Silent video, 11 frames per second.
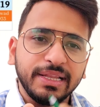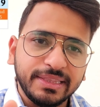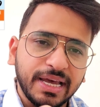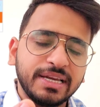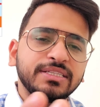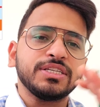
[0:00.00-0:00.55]

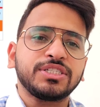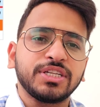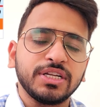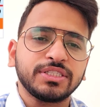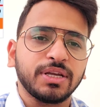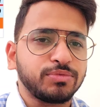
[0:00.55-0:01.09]
there is
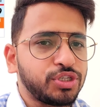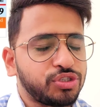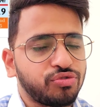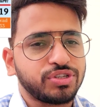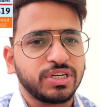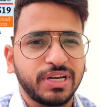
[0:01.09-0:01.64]
still some
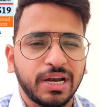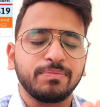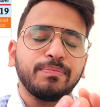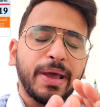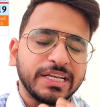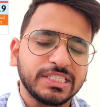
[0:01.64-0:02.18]
situation that
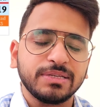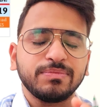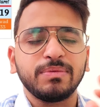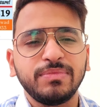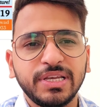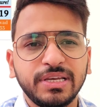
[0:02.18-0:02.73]

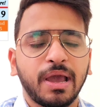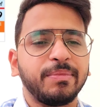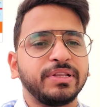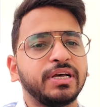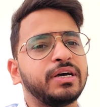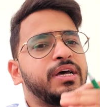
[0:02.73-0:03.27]
maximally, I
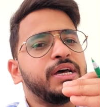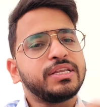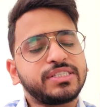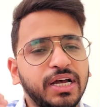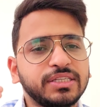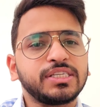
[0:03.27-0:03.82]
mean, the
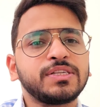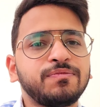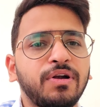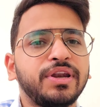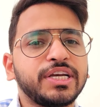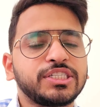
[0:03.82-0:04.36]
chances
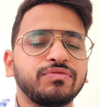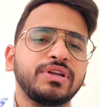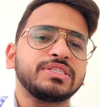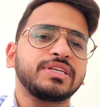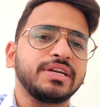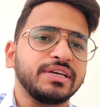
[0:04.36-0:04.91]
for next one
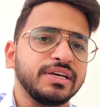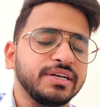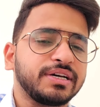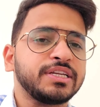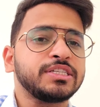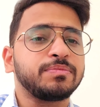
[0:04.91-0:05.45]
is getting
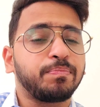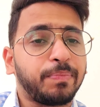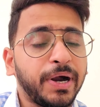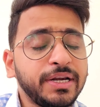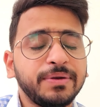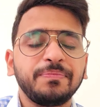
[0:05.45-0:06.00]
increased.
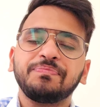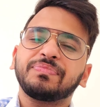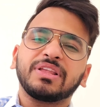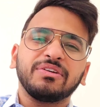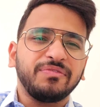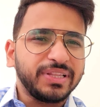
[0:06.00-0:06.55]
But
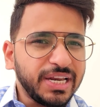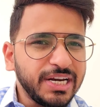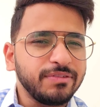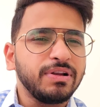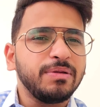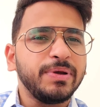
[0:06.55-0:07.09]
whether
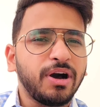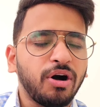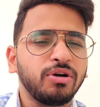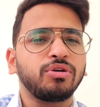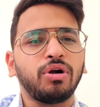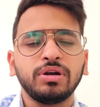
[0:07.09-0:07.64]
it will be
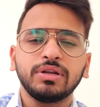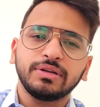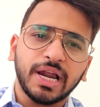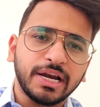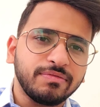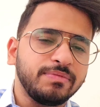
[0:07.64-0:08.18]
or
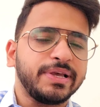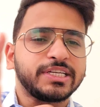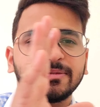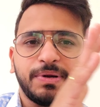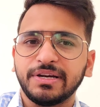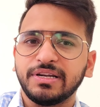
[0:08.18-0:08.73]
not, that will be
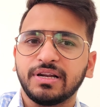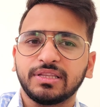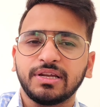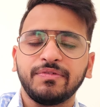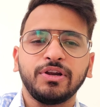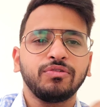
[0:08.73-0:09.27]
explained in
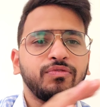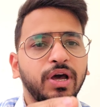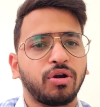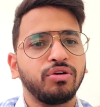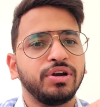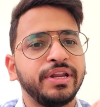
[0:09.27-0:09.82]
another video. We
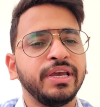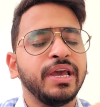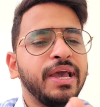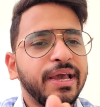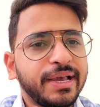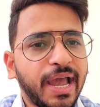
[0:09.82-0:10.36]
are already
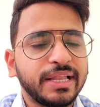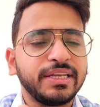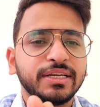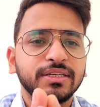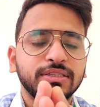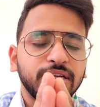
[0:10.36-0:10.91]

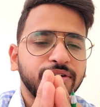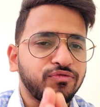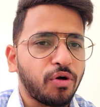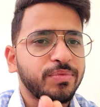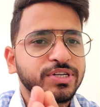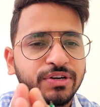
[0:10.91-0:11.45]
gathering
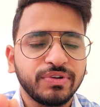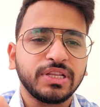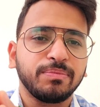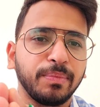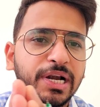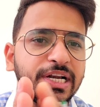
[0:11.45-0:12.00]
information with
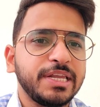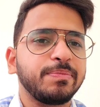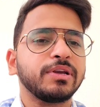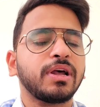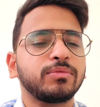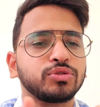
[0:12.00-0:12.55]
the
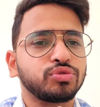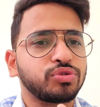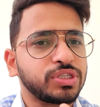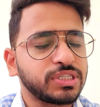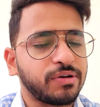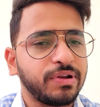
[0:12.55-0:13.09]
multiple other
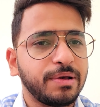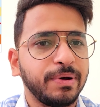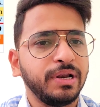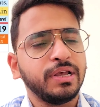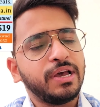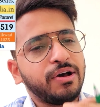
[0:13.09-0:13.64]
sources
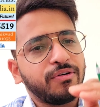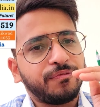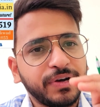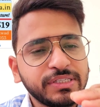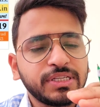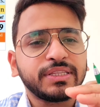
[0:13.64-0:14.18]
available.
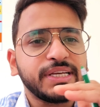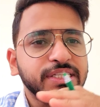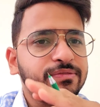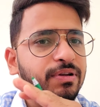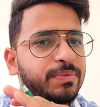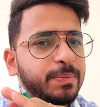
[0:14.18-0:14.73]
Once the
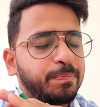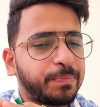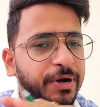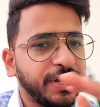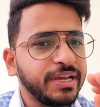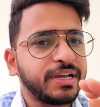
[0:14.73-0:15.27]
things will be
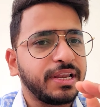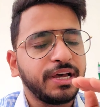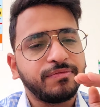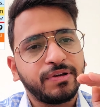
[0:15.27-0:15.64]
pretty clear,